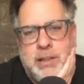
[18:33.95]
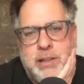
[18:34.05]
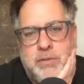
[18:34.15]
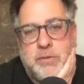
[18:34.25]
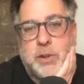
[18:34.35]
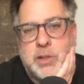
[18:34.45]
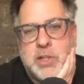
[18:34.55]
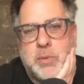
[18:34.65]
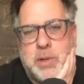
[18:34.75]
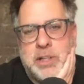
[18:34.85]

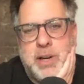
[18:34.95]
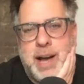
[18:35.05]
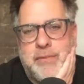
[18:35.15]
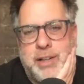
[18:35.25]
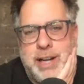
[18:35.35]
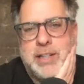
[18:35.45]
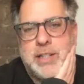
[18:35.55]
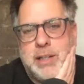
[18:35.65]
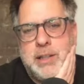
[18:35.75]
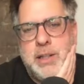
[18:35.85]
first when you have an
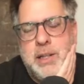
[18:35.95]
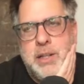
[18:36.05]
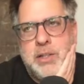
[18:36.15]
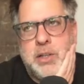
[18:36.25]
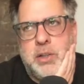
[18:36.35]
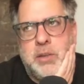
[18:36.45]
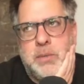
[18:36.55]
exit. So